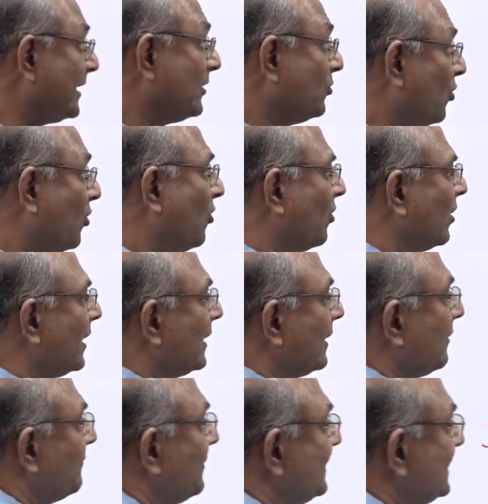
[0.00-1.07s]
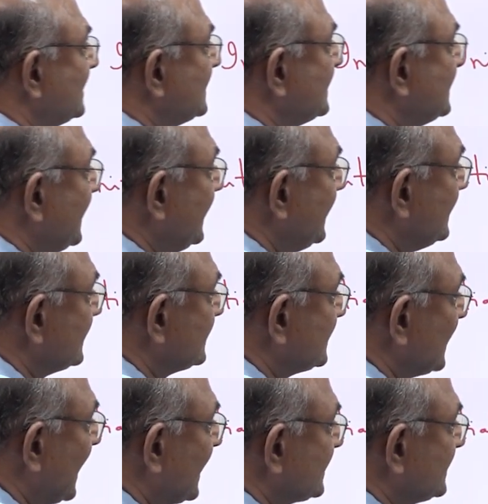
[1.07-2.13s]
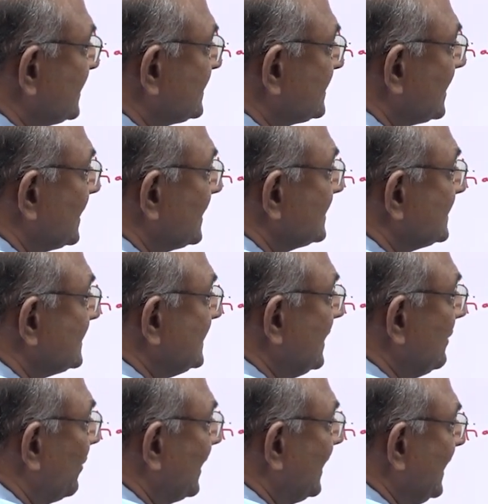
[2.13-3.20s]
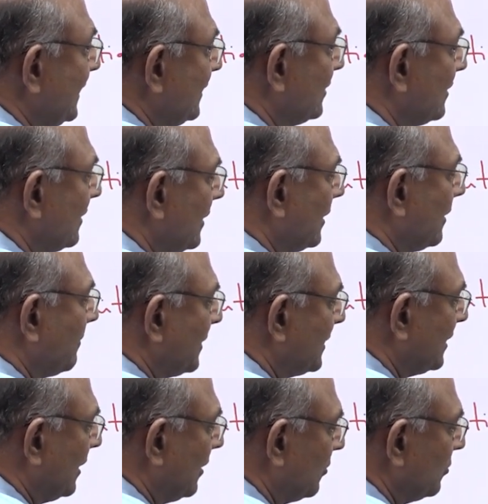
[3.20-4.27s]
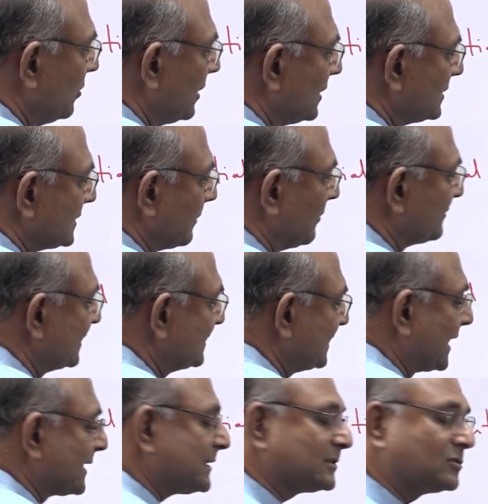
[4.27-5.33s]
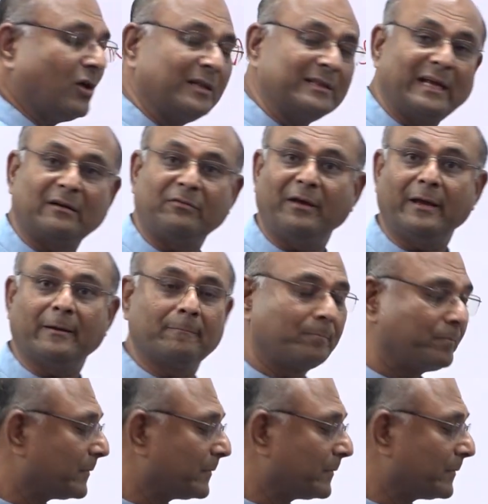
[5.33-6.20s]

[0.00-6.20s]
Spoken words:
No. When this is E, this charge is C1E. But now some of the charge is gone that way.